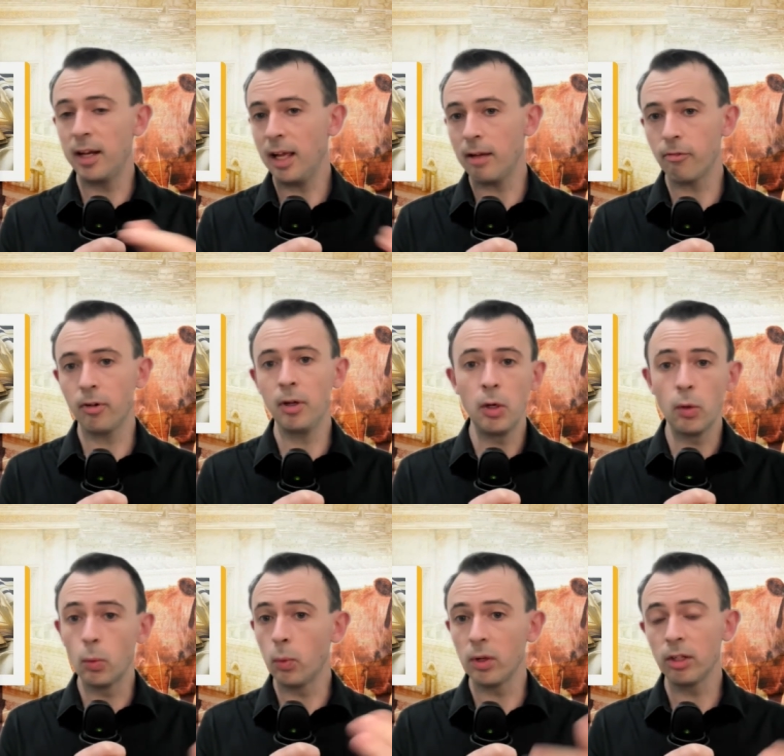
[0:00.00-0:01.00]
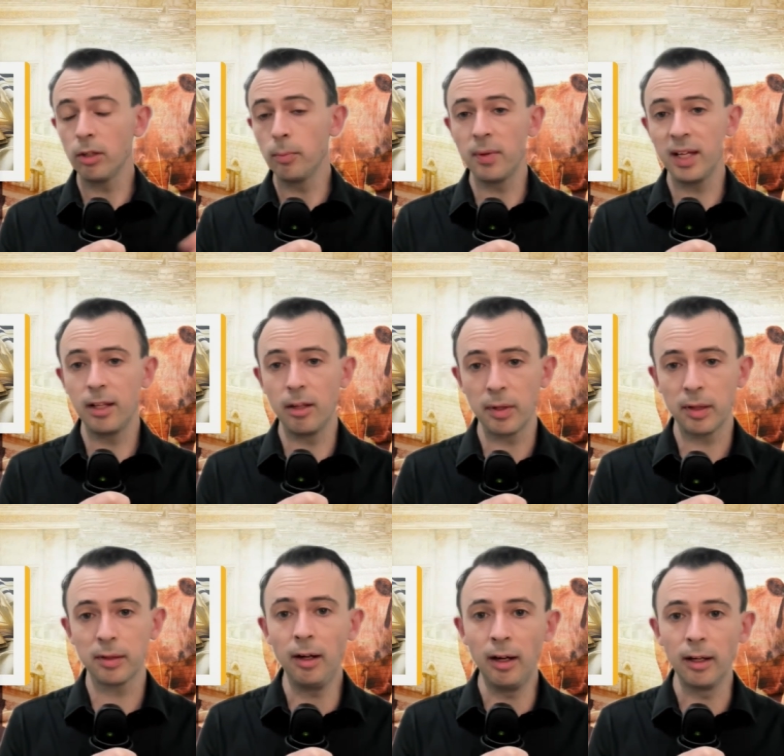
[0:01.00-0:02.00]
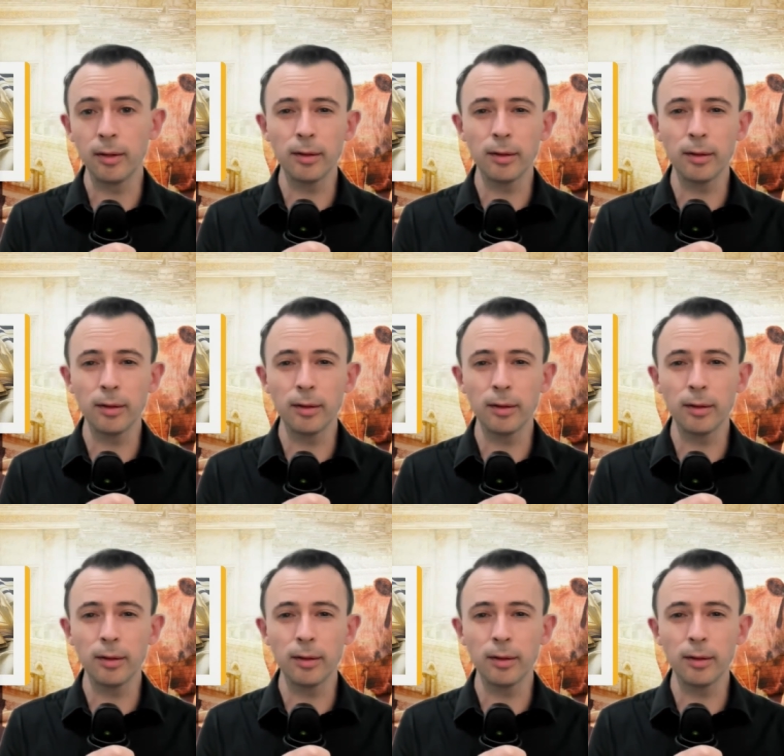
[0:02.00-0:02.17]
heifer will be the Messiah.